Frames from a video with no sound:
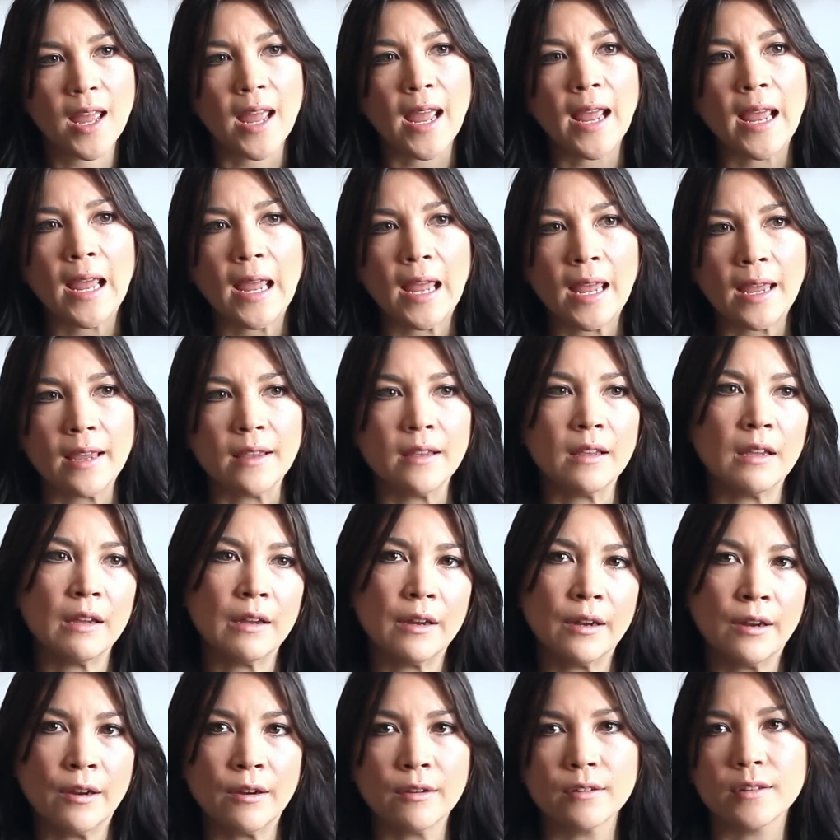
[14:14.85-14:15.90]
8
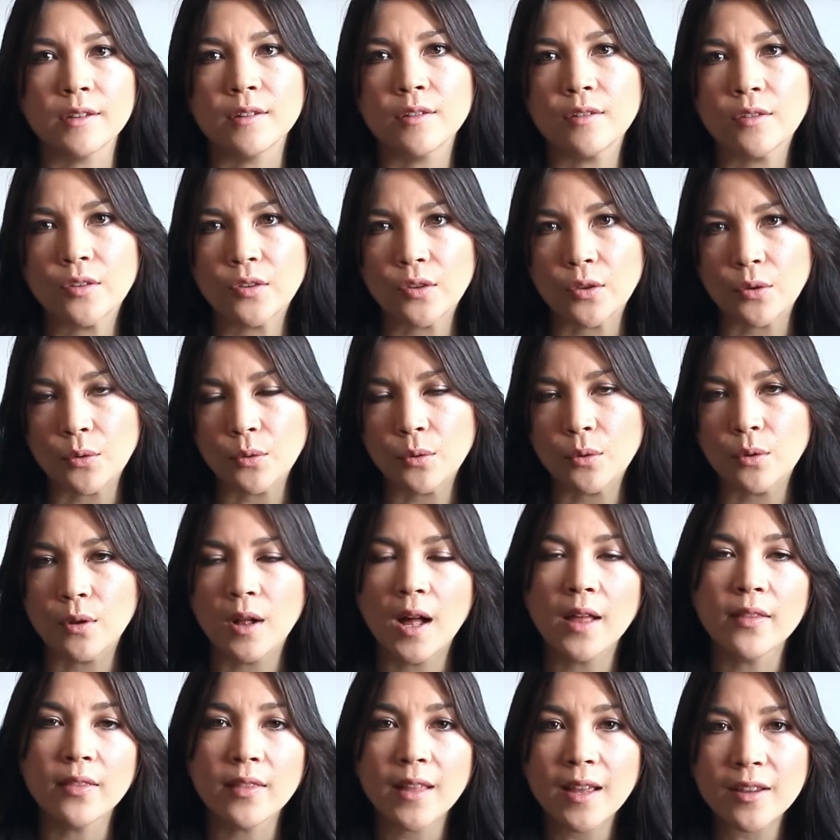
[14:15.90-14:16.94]
years in school
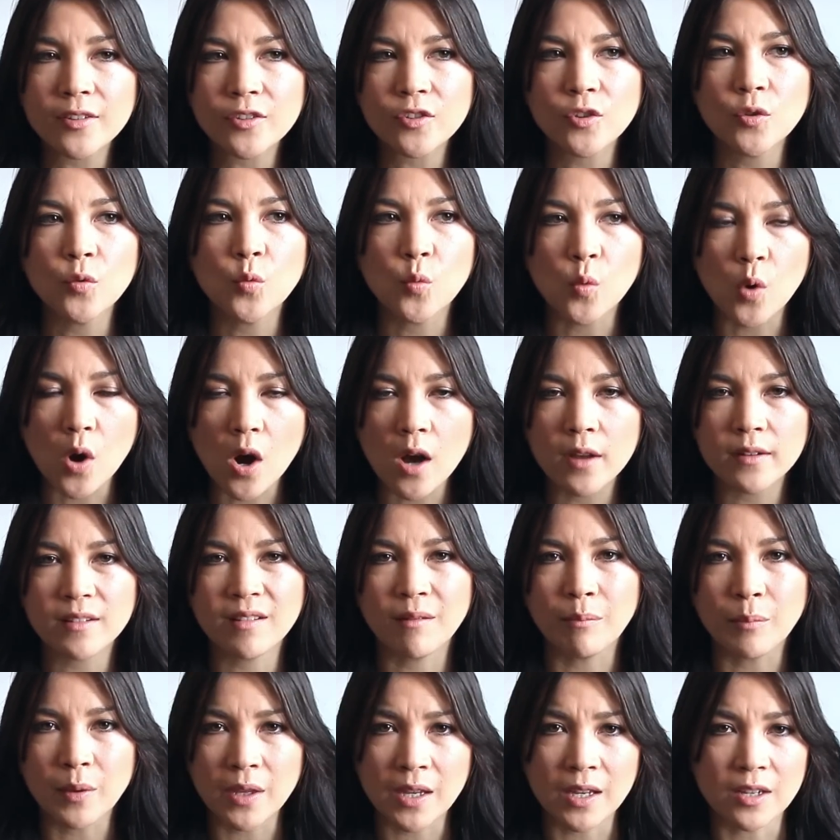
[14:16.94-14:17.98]
unless you want
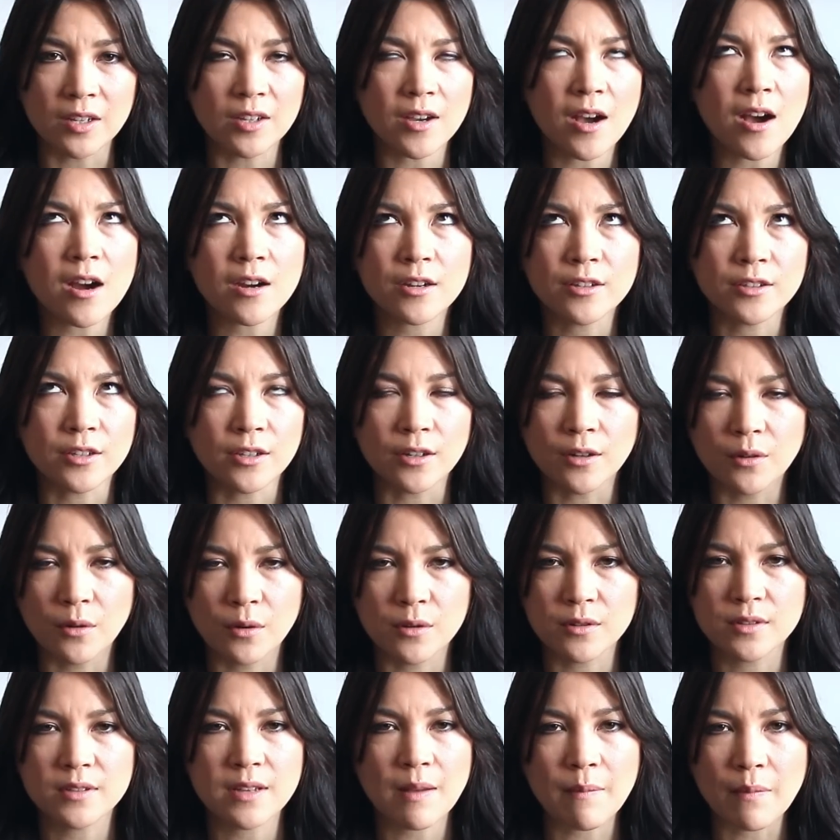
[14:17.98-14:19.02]
to be a doctor
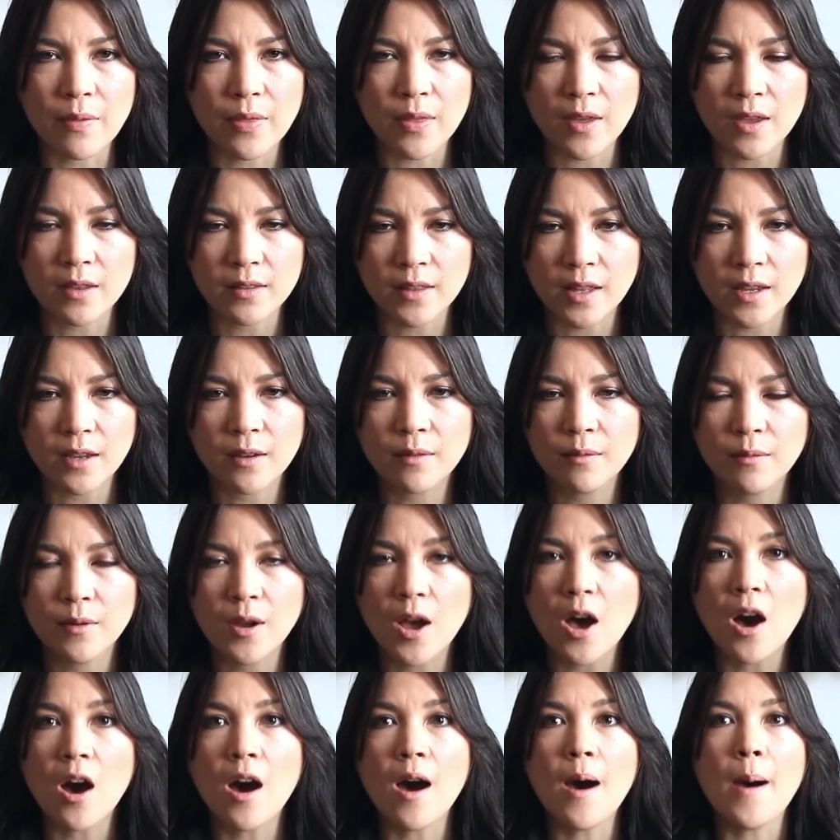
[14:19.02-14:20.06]
or something, like,
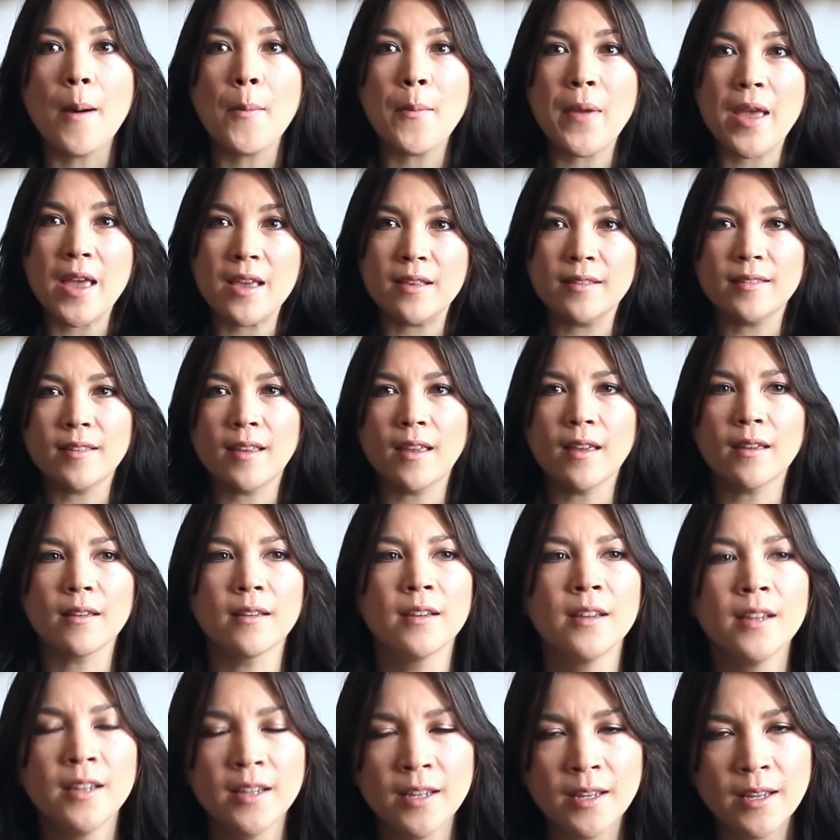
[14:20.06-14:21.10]
amazing.
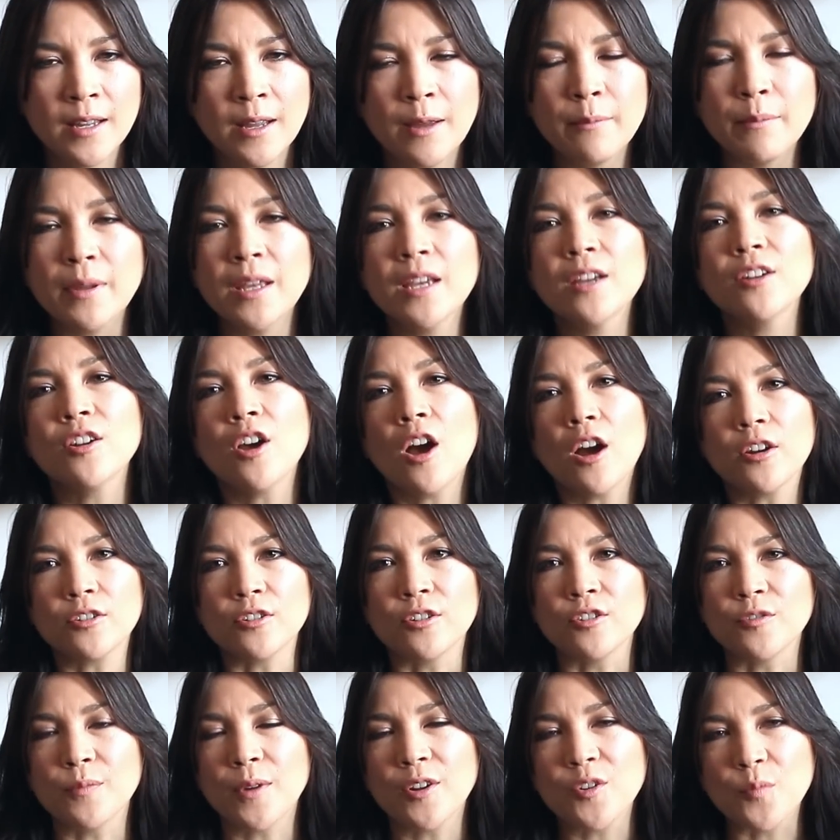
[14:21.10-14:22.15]
Being a
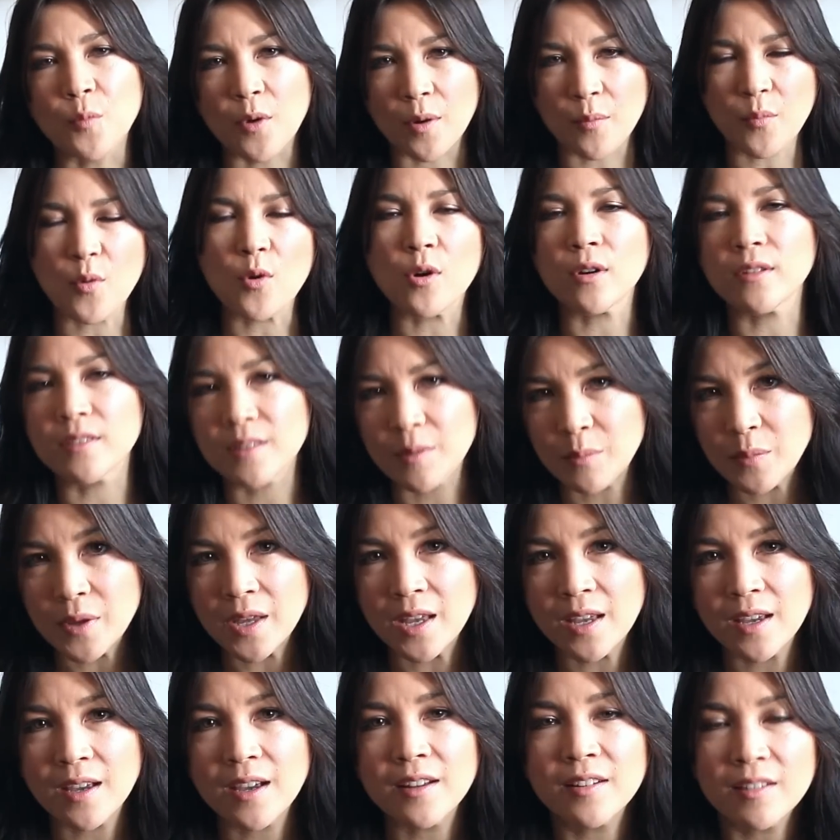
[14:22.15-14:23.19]
doctor is much more important than
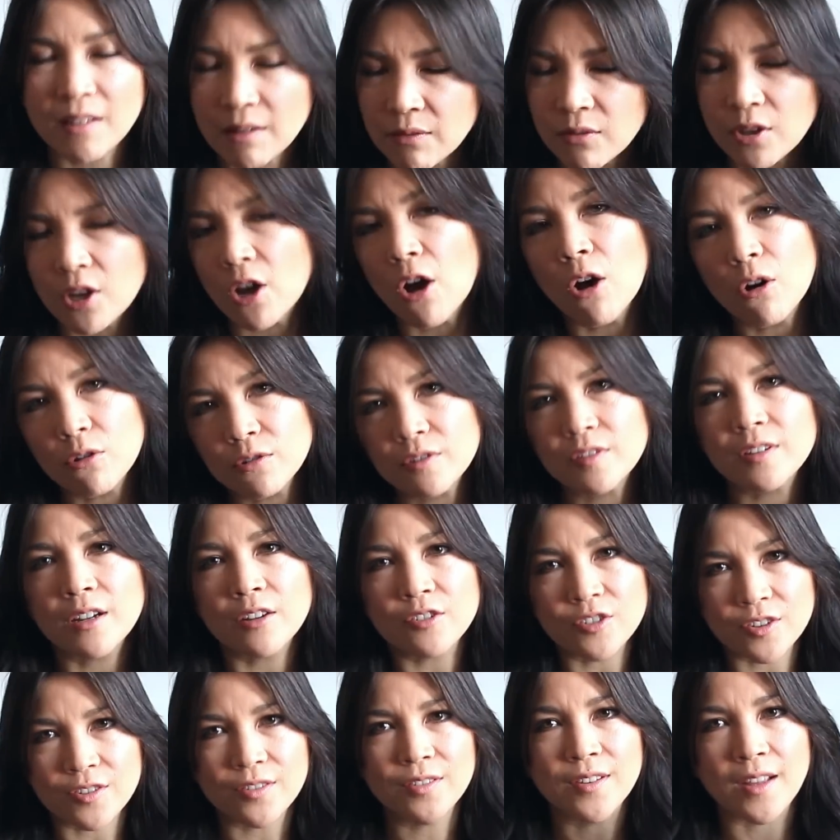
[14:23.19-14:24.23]
being a TV host.
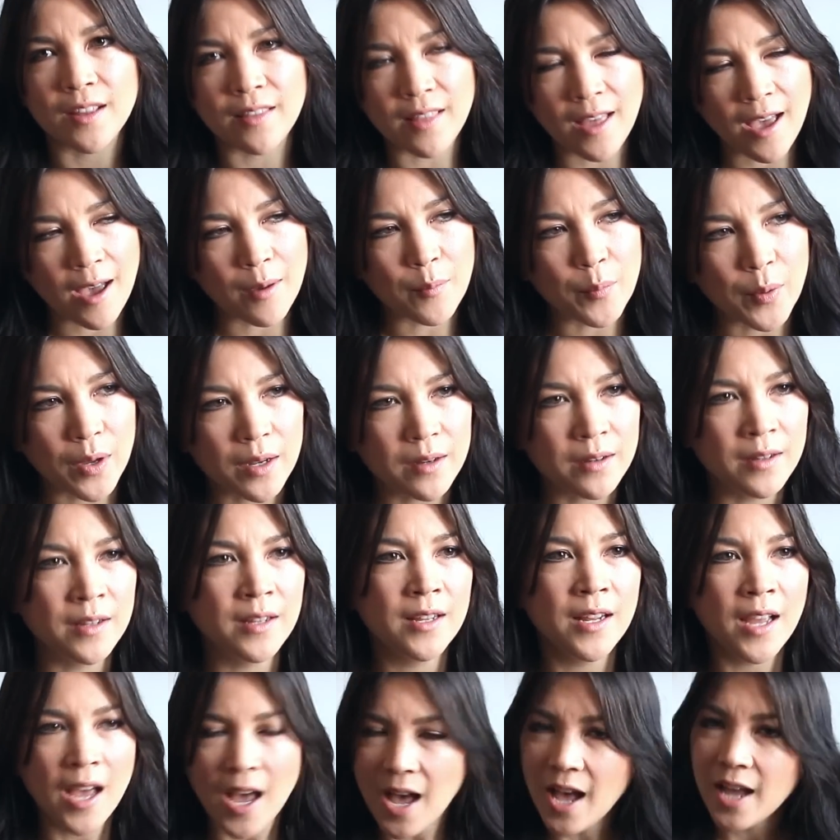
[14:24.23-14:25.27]
I'll just say that. But
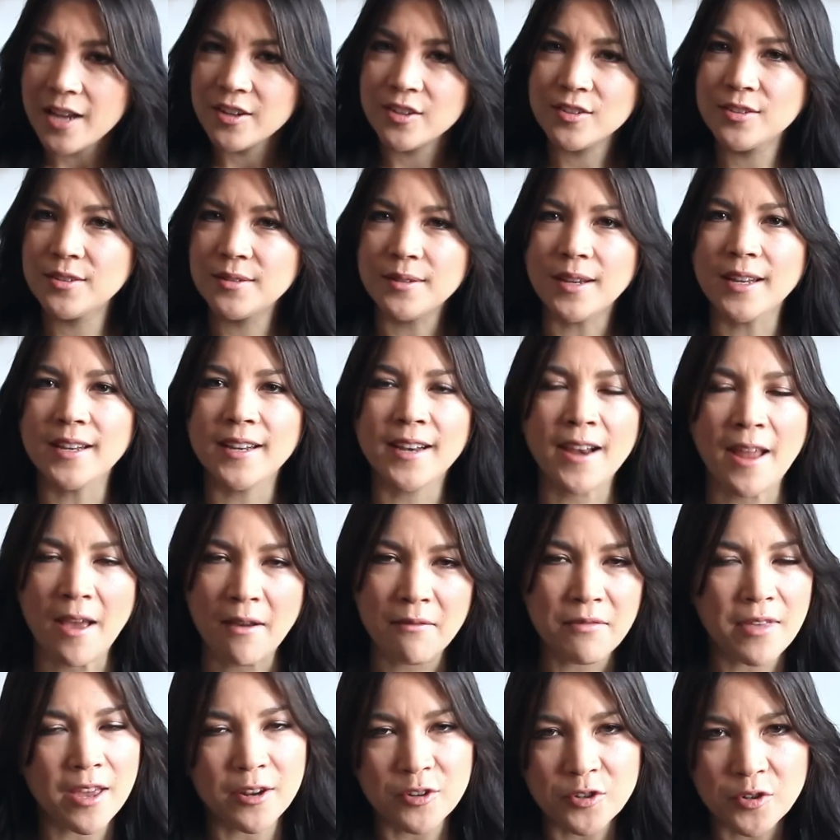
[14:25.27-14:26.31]
I didn't
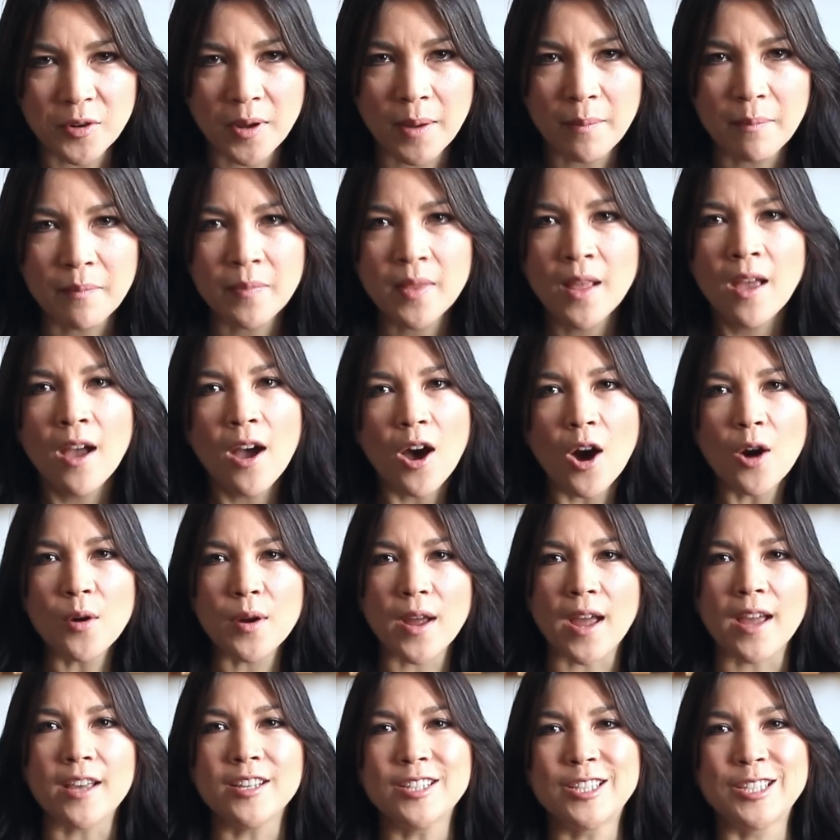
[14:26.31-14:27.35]
have that dream.
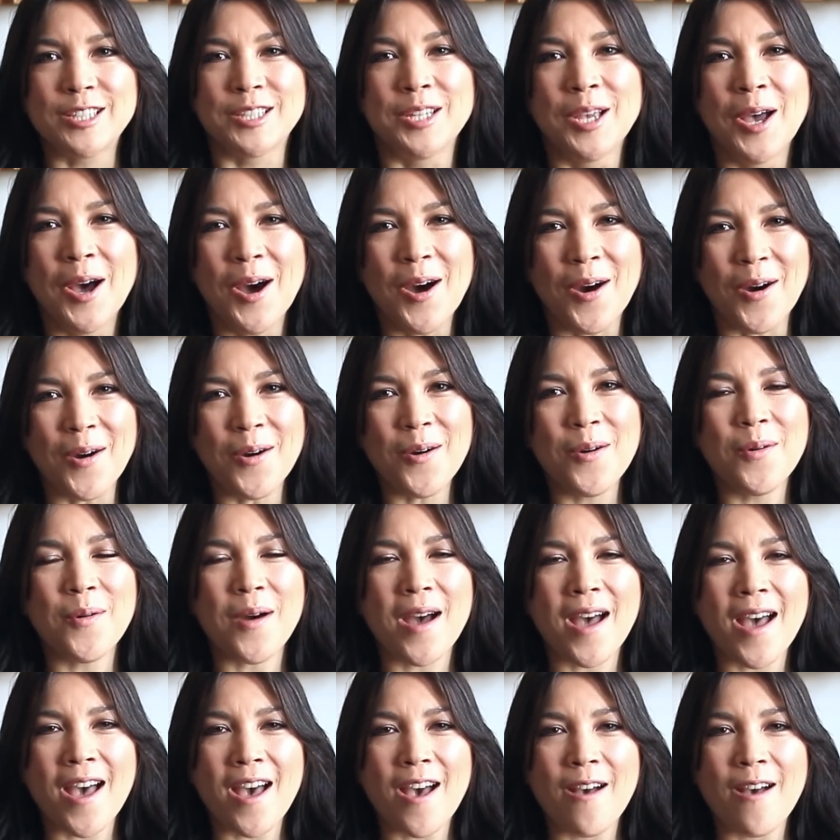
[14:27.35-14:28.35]
Okay, so